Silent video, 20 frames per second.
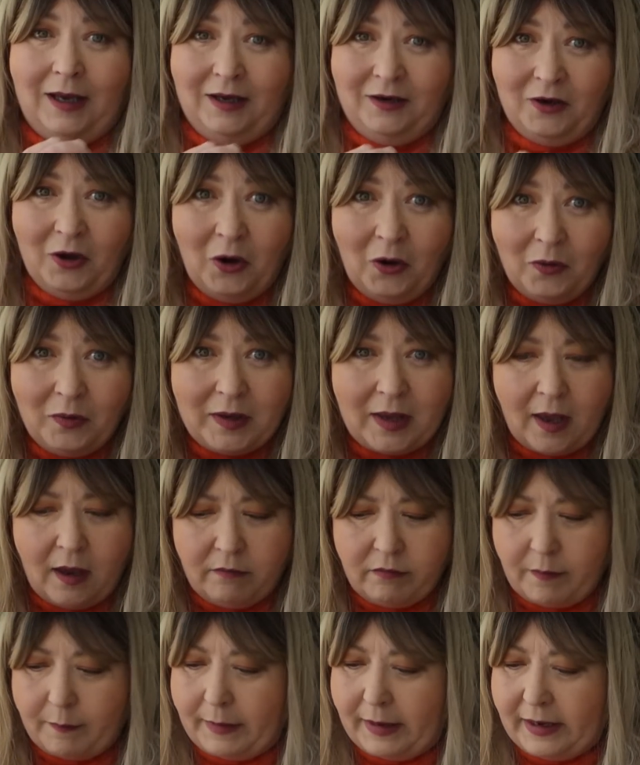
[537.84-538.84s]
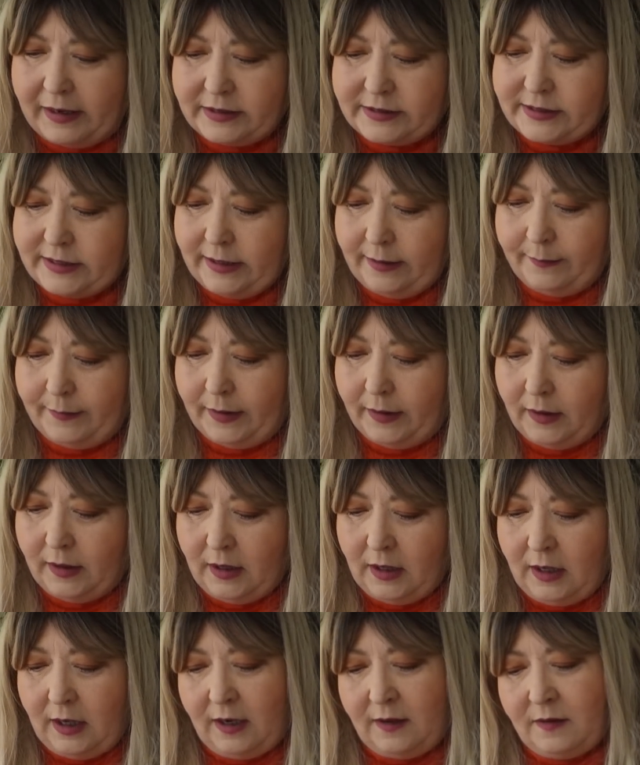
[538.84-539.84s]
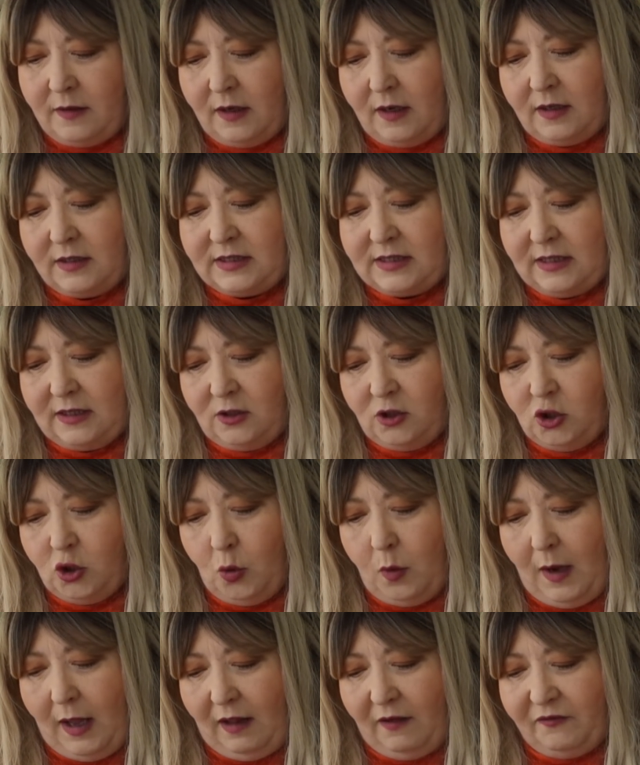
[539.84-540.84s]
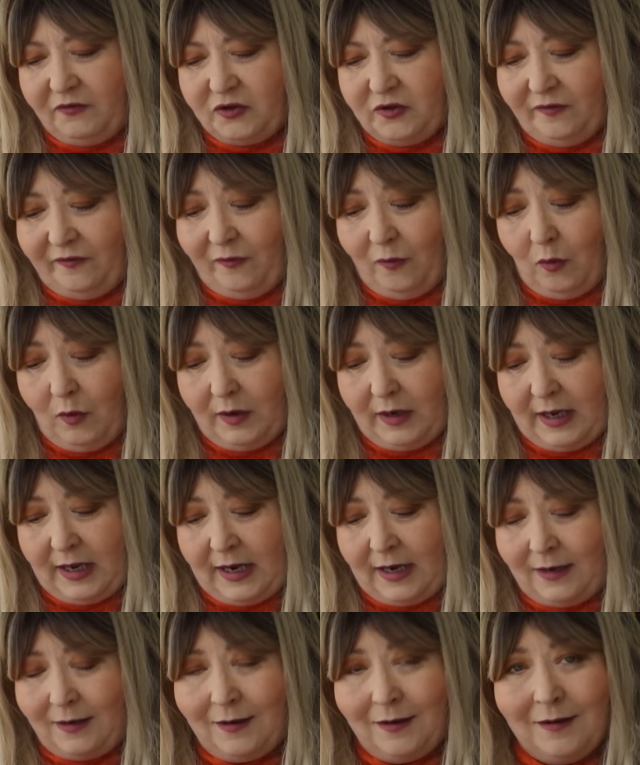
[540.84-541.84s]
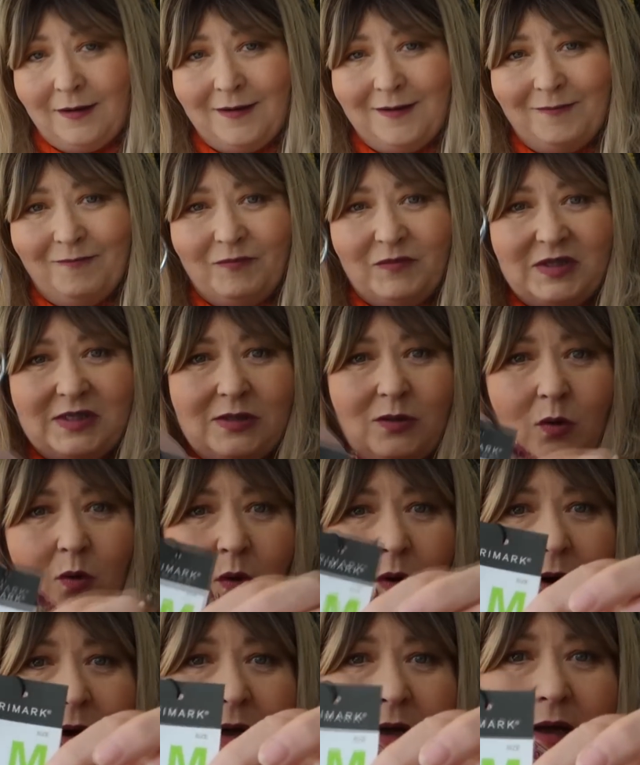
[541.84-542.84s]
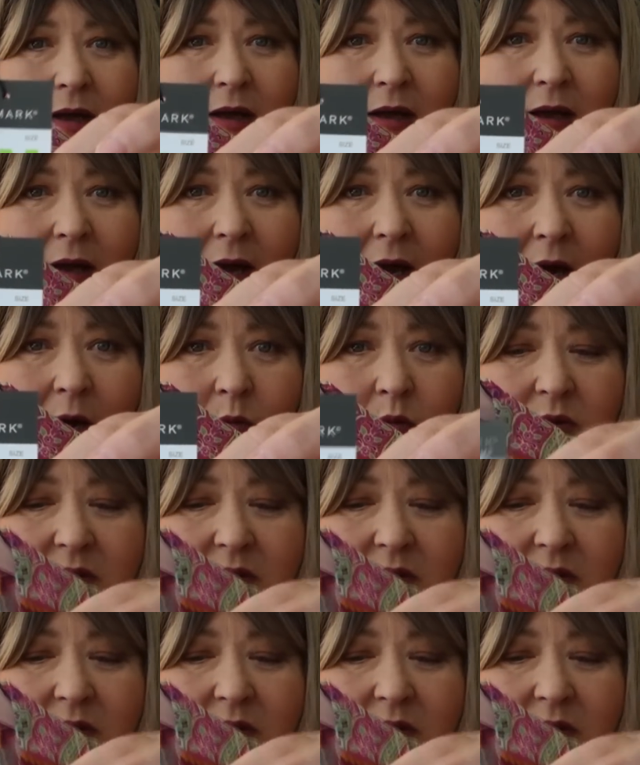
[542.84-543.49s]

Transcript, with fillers: And oh yeah, a medium, and it's a twelve to fourteen, so I